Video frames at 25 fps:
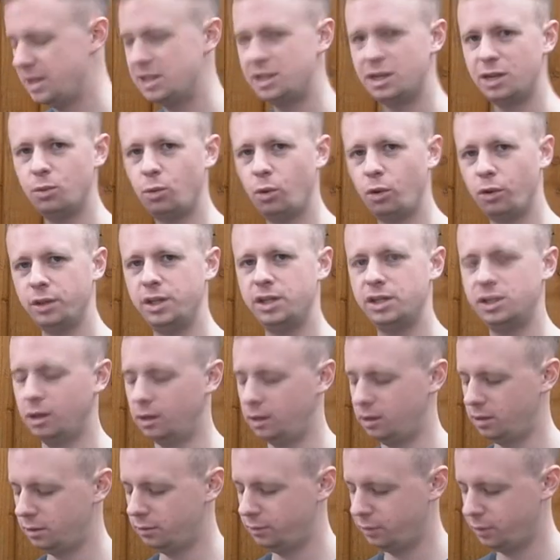basically what these
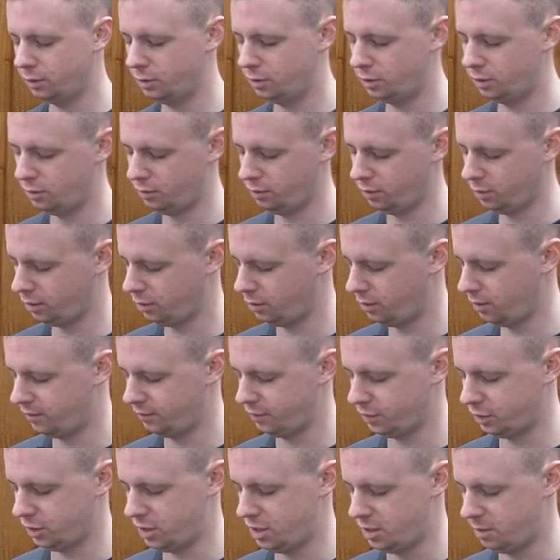are, for those who
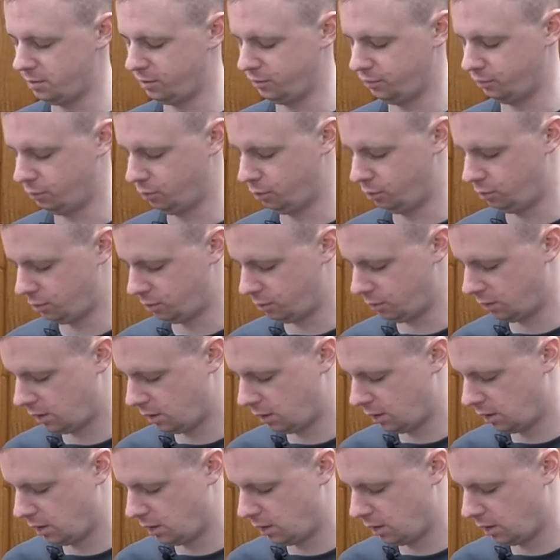haven't seen them before,